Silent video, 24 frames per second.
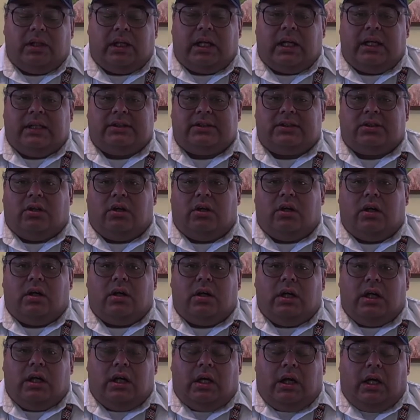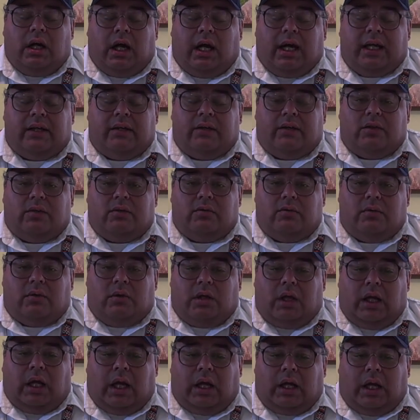that I saw, I
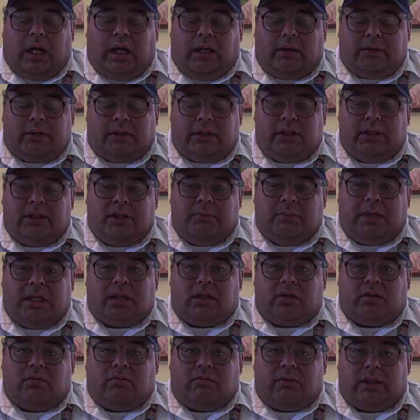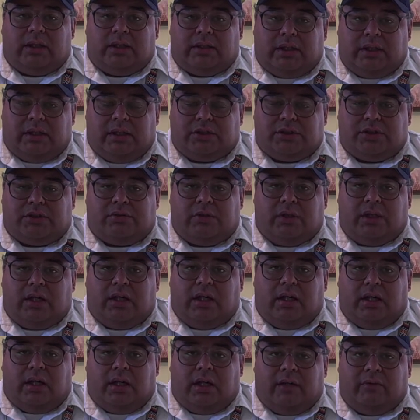did the medical history
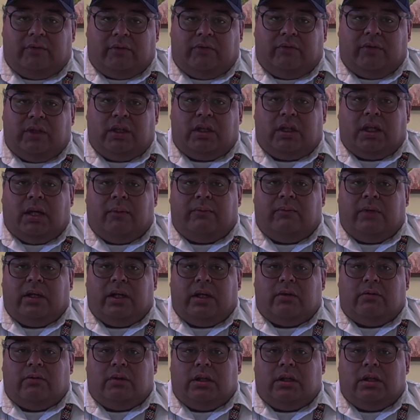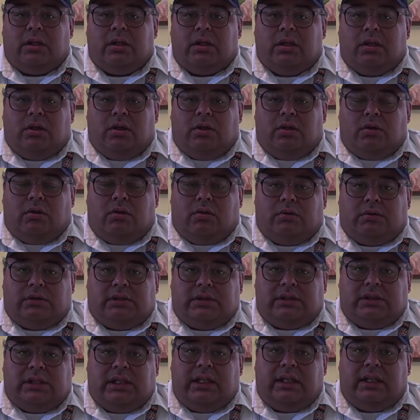of a Vietnam veteran whose
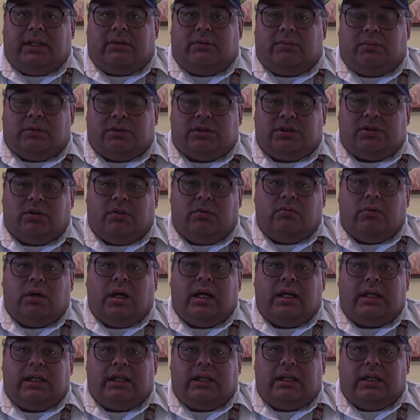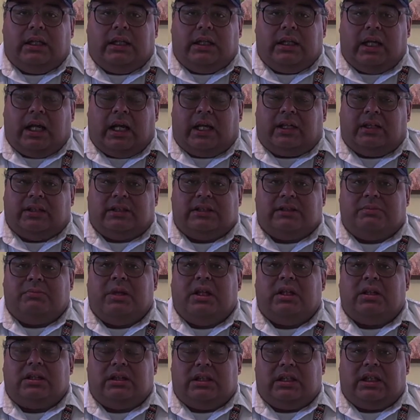teeth were so rotted that I could
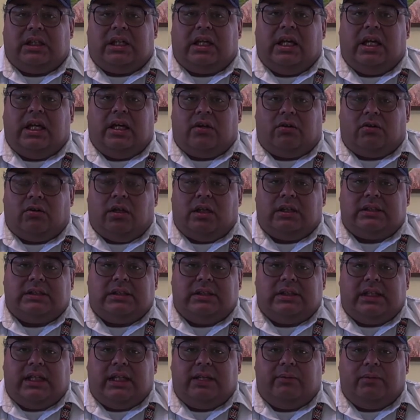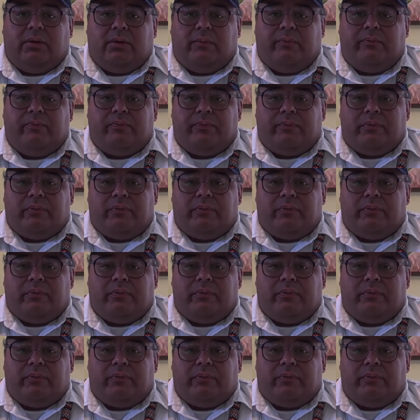smell the decay across the table.